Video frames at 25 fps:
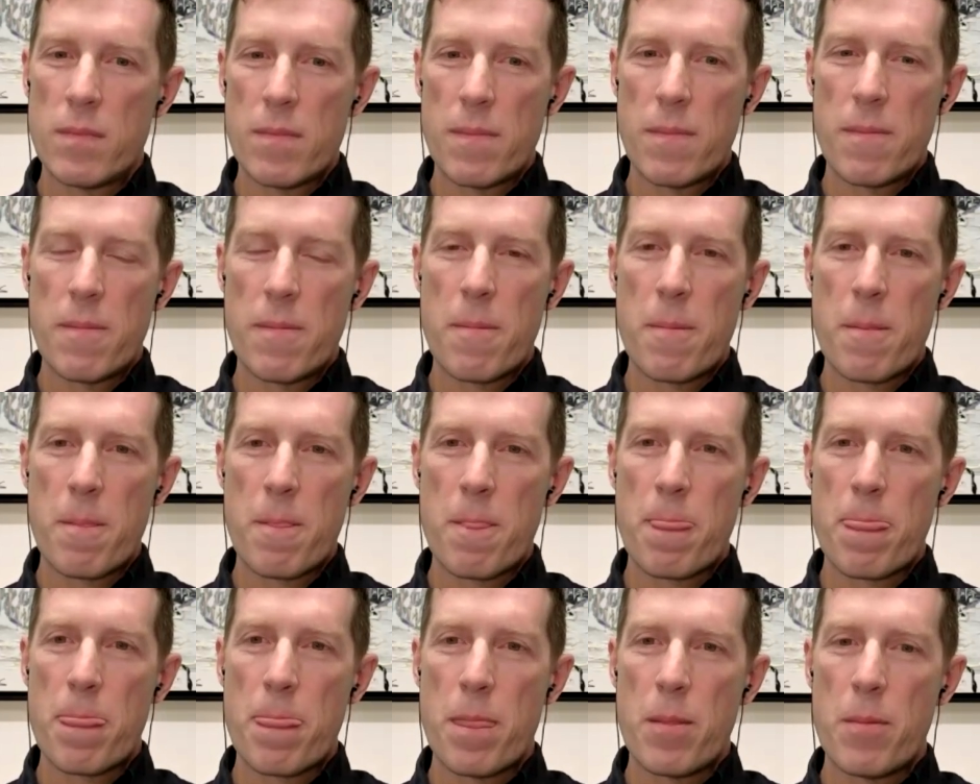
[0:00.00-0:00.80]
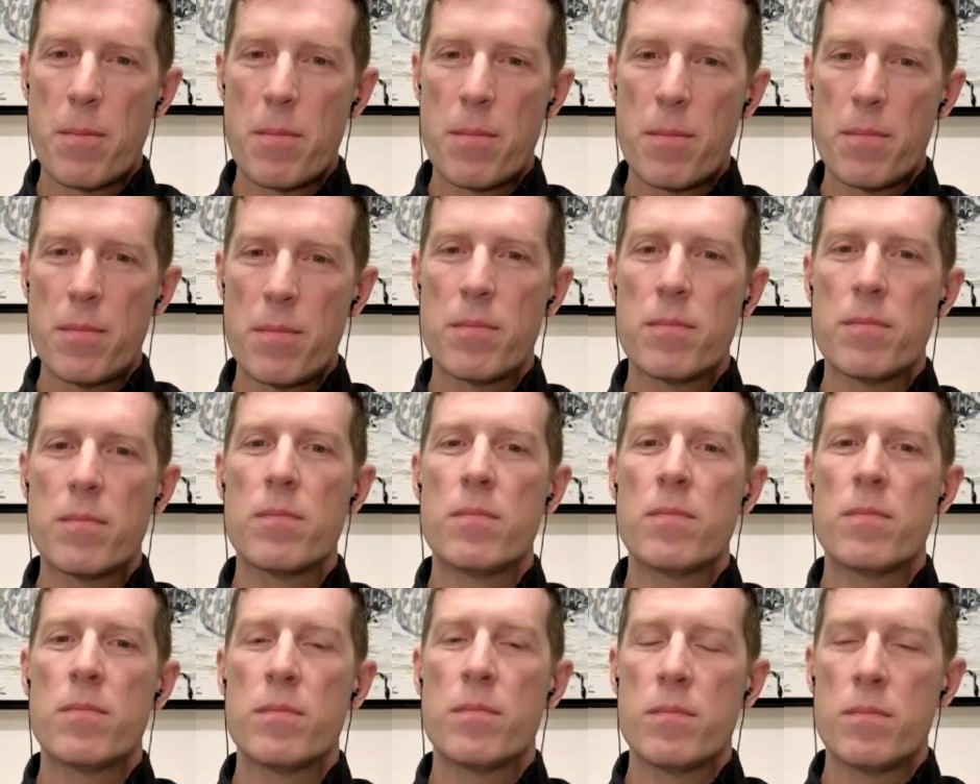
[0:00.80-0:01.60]

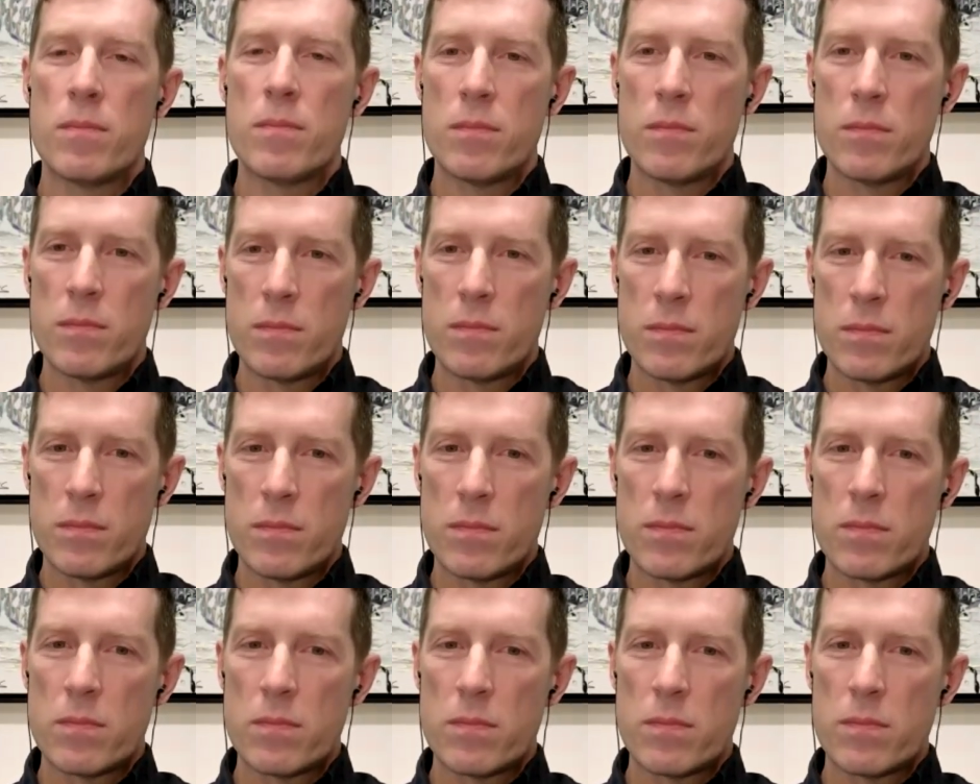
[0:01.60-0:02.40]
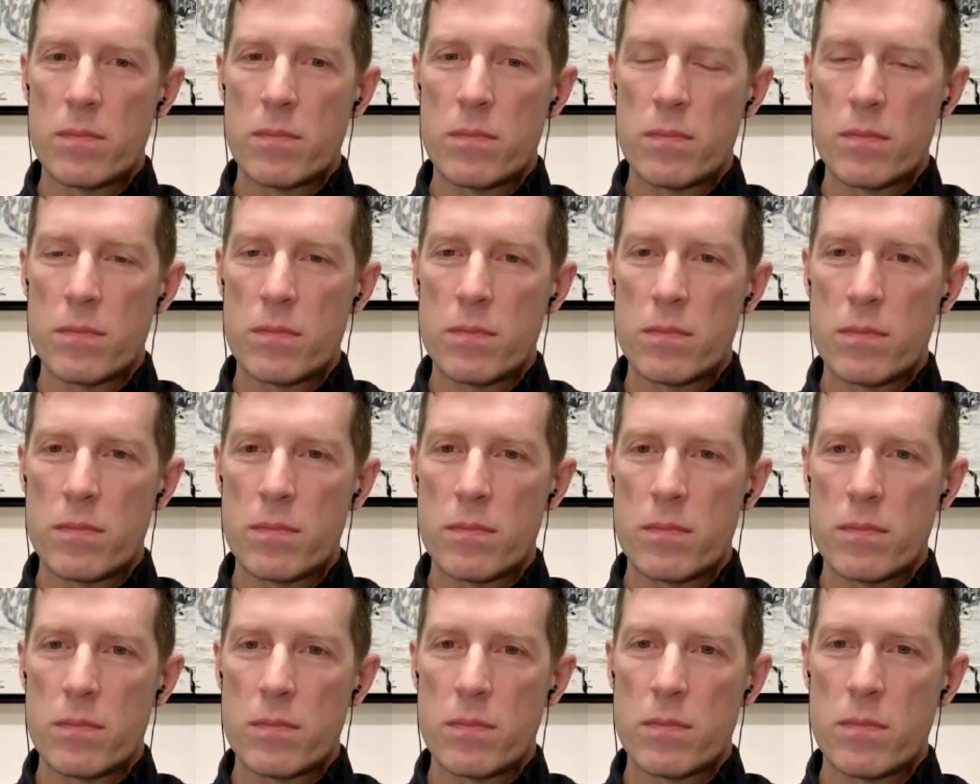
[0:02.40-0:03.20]

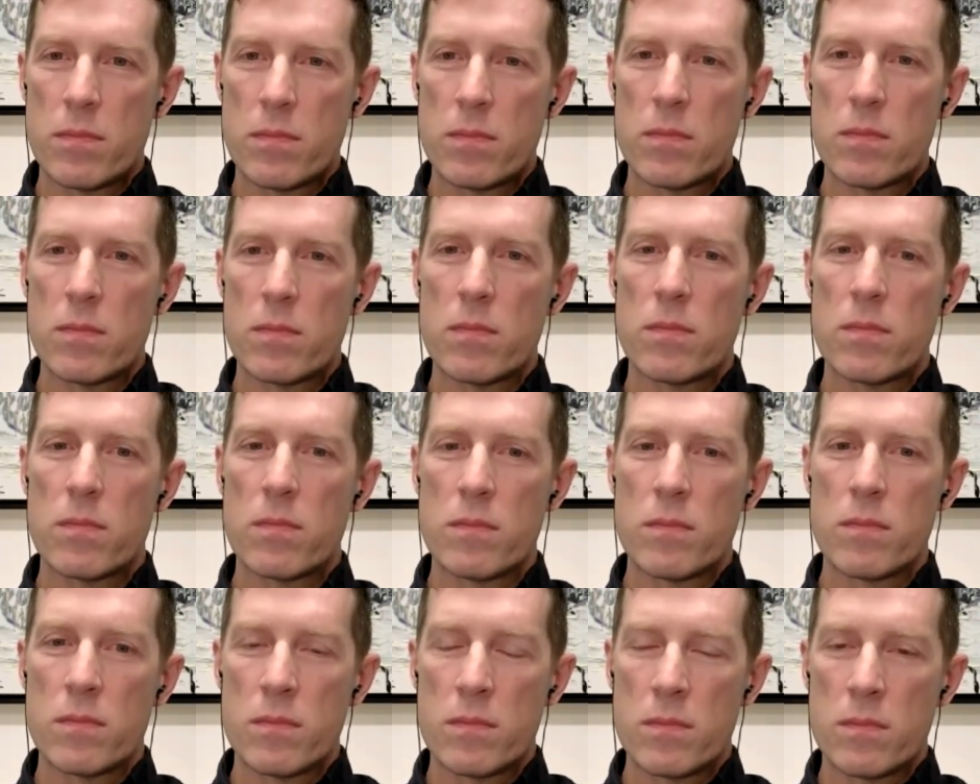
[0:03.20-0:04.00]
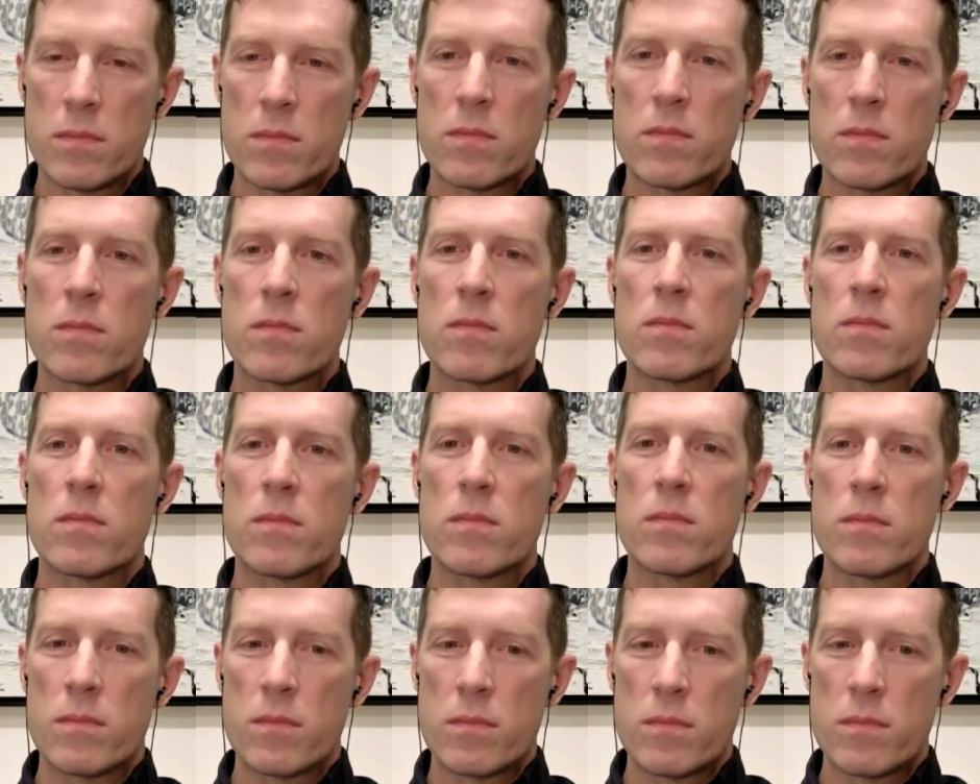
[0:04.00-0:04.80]

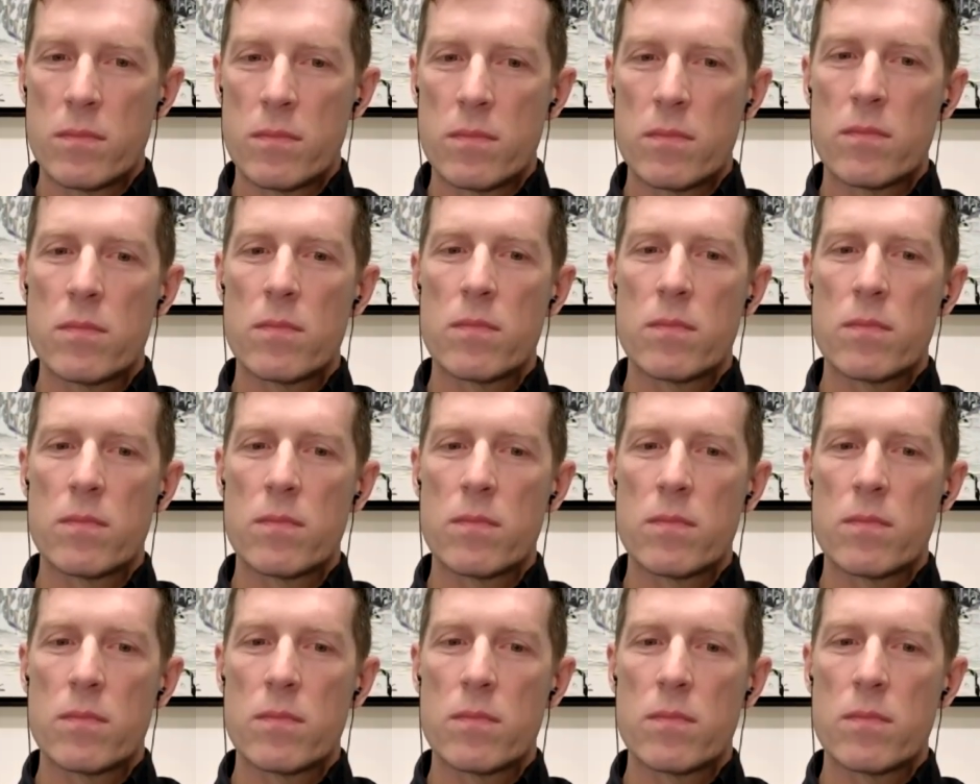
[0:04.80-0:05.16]
The person shown says nothing.